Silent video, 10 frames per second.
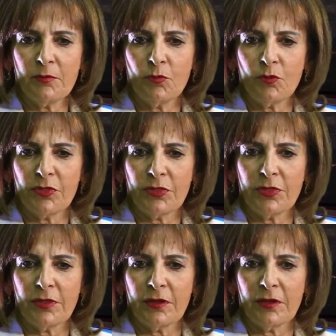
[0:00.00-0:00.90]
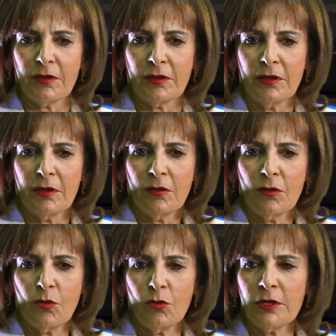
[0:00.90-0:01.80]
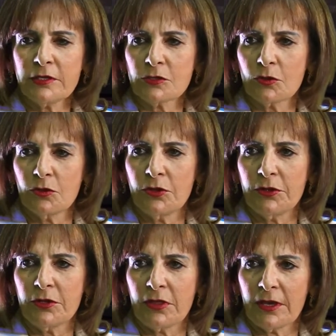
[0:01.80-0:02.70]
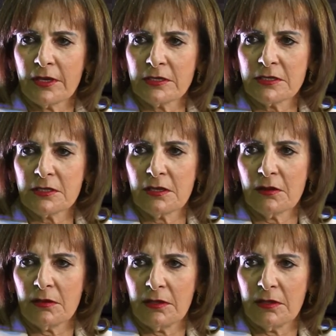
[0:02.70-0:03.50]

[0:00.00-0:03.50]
him all his good things,